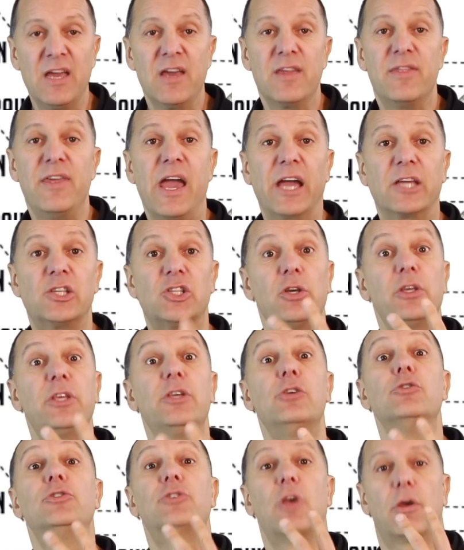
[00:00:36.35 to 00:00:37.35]
they actually
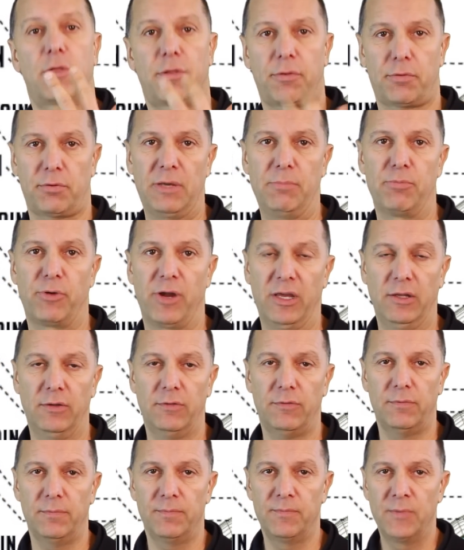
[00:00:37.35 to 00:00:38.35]
use 3
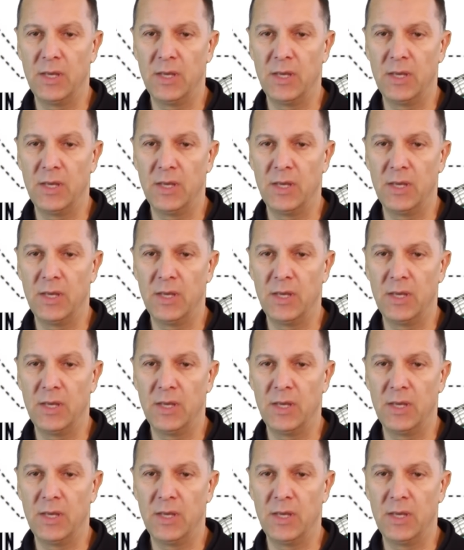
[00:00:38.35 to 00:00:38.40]
brains.